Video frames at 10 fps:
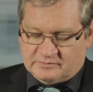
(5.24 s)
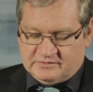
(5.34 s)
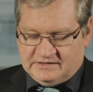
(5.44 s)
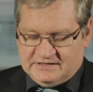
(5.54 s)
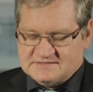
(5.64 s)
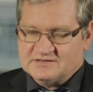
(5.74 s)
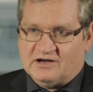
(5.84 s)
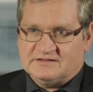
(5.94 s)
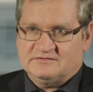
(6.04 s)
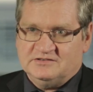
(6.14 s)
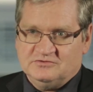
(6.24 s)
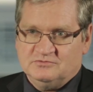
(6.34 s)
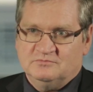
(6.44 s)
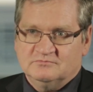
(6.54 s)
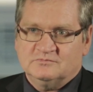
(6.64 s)
What insights did
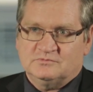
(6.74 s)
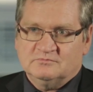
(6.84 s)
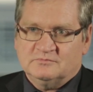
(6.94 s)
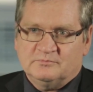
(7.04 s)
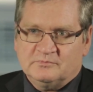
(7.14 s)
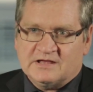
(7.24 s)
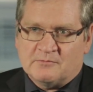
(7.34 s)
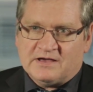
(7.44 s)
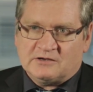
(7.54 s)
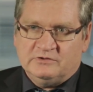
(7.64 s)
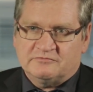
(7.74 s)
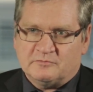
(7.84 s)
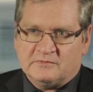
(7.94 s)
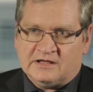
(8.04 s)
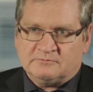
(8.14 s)
you come back with
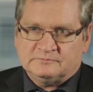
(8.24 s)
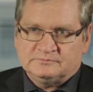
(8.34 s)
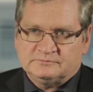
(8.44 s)
from that?